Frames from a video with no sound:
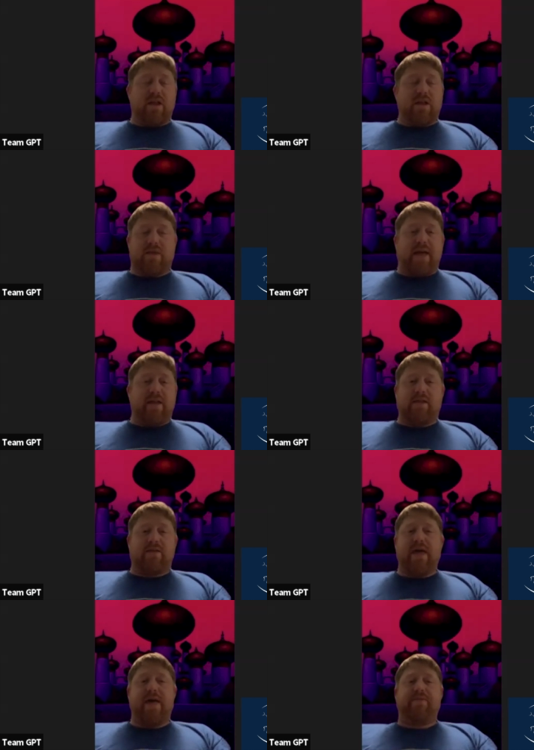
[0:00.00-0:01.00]

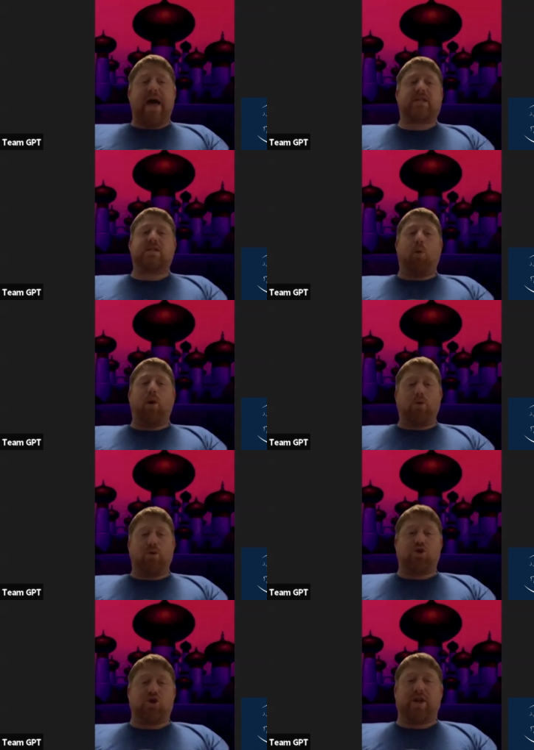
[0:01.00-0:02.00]
That's the point where
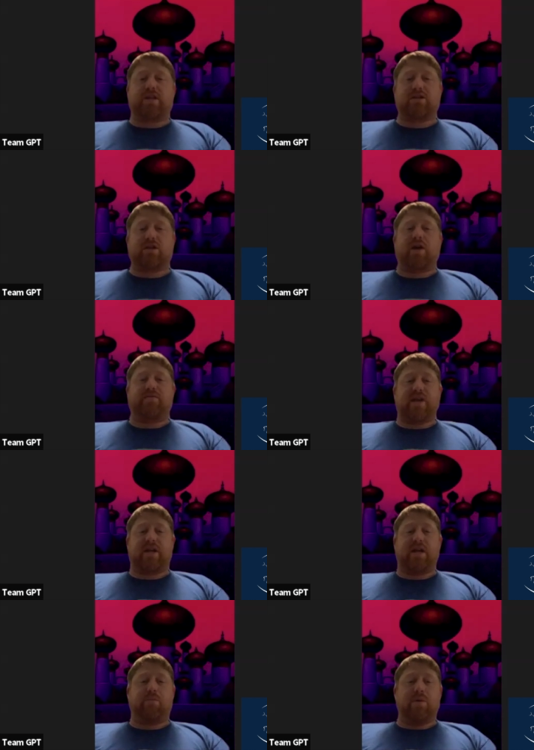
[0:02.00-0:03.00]
you should get stuck if
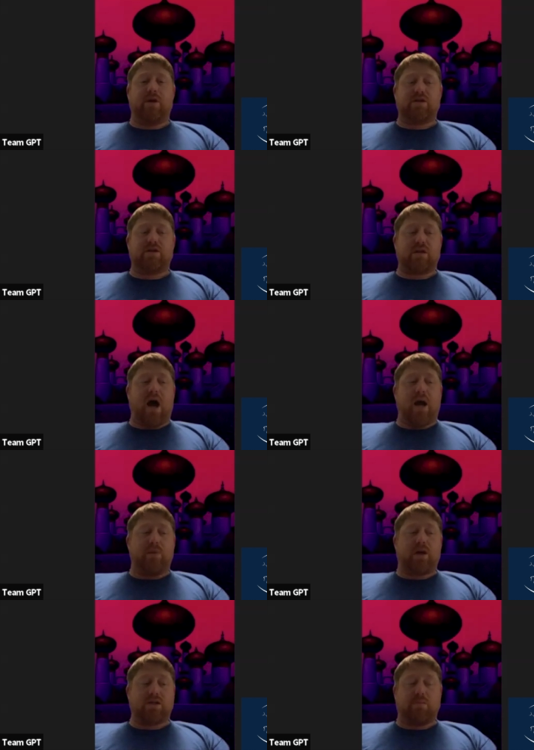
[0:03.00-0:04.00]
technique is on,
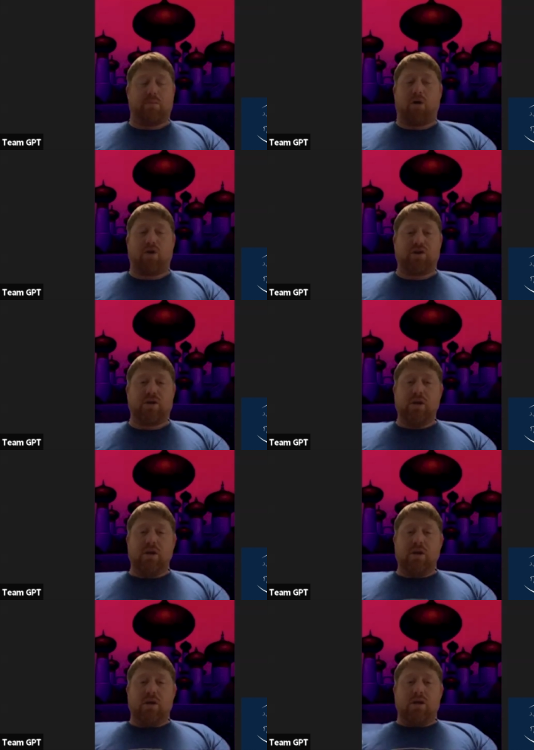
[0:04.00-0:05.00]
because the bars,
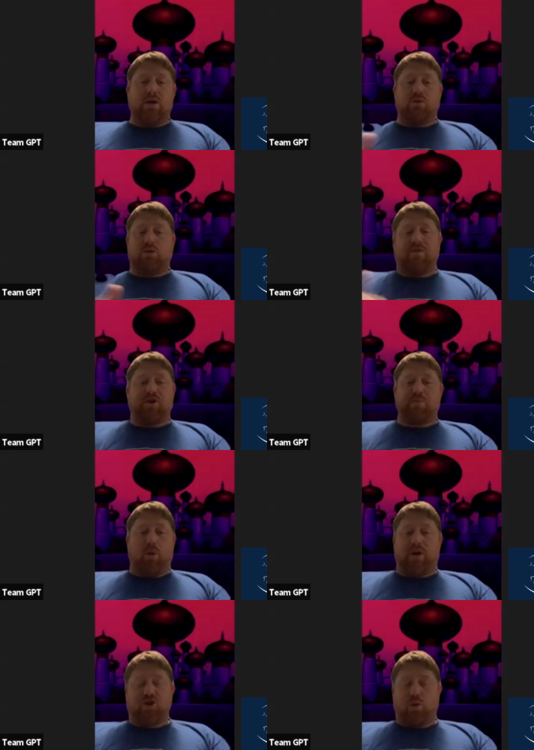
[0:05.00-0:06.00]
your leverage
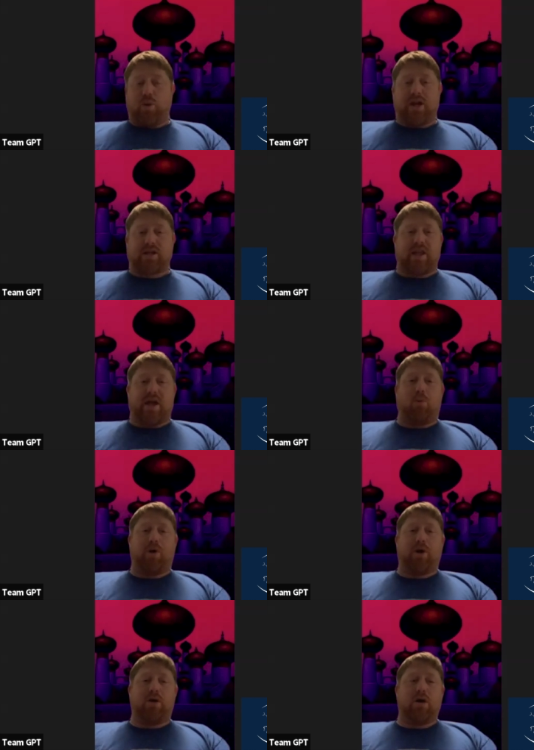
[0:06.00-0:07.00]
point is your weakest at that
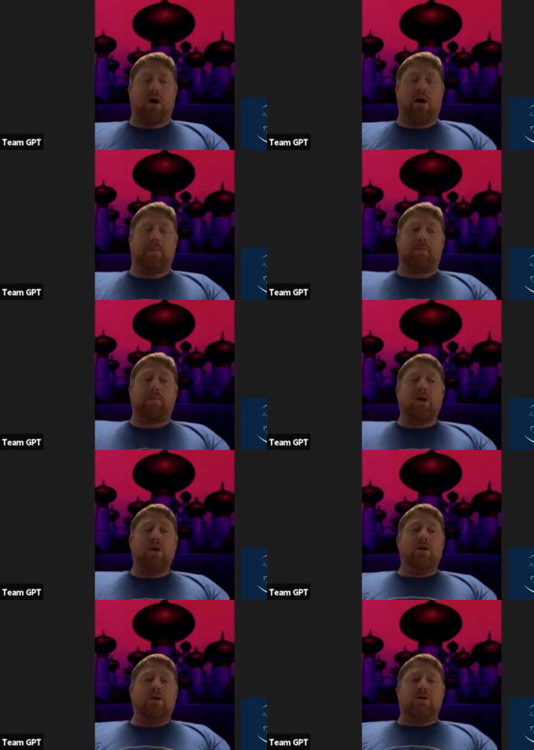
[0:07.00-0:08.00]
point.
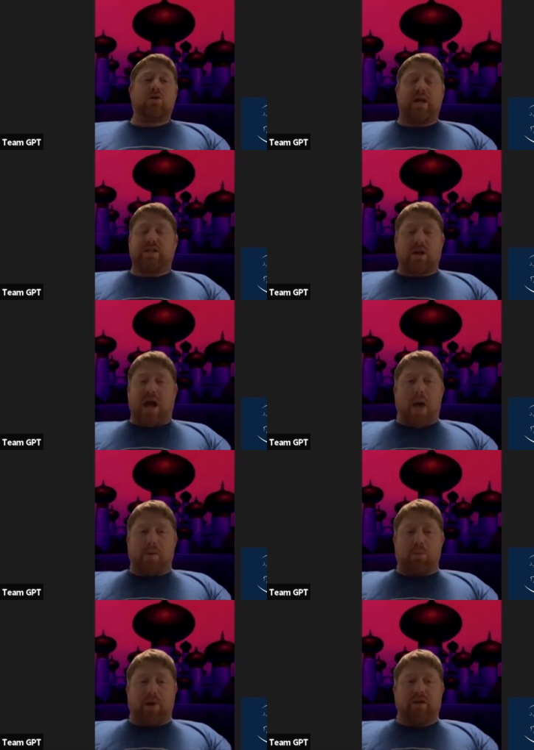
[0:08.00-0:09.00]
So that's a
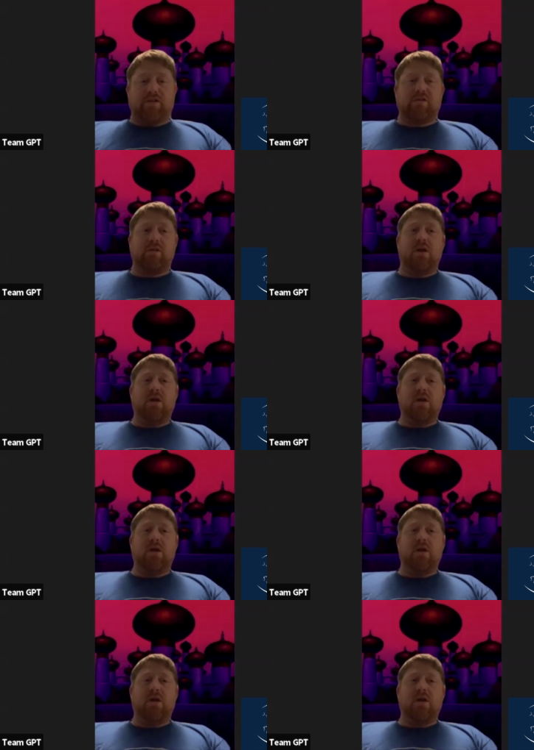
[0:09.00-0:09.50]
common place.